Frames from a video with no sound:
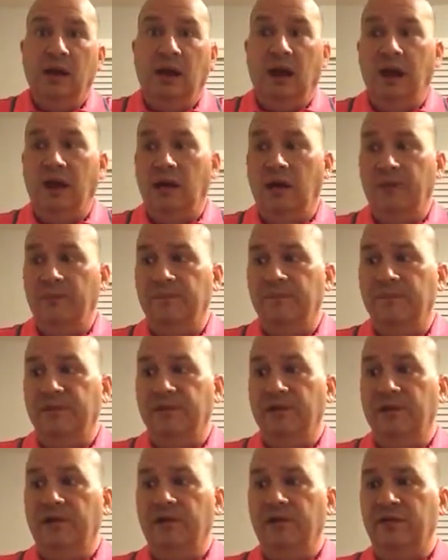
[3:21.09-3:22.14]

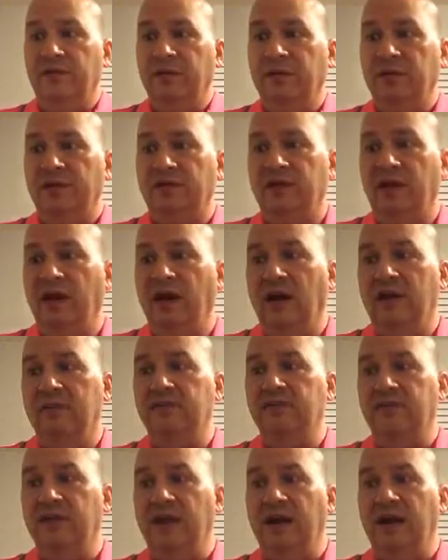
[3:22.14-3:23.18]
there are
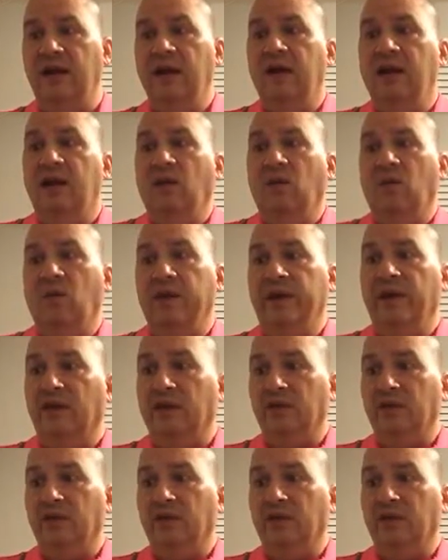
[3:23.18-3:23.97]
times that we